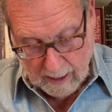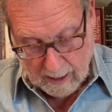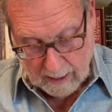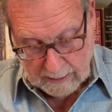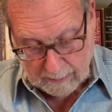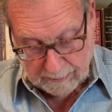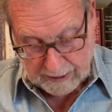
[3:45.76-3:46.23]

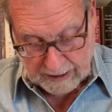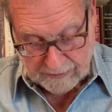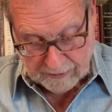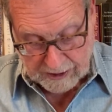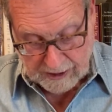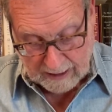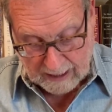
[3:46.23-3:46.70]
The
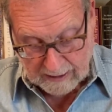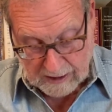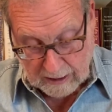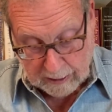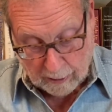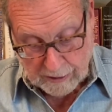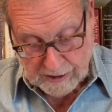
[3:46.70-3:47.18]
British Virgin
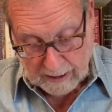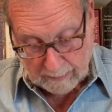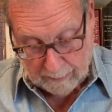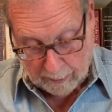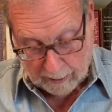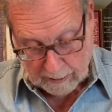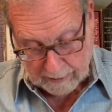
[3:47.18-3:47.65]
Islands closed
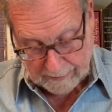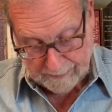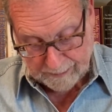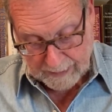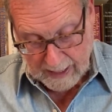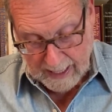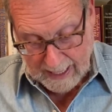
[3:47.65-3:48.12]
their
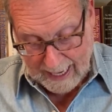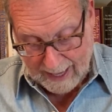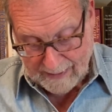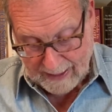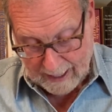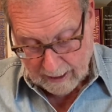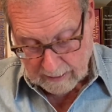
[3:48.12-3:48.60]
border,
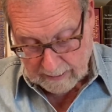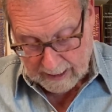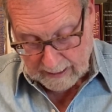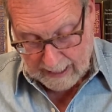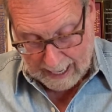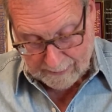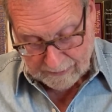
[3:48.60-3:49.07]
and the airline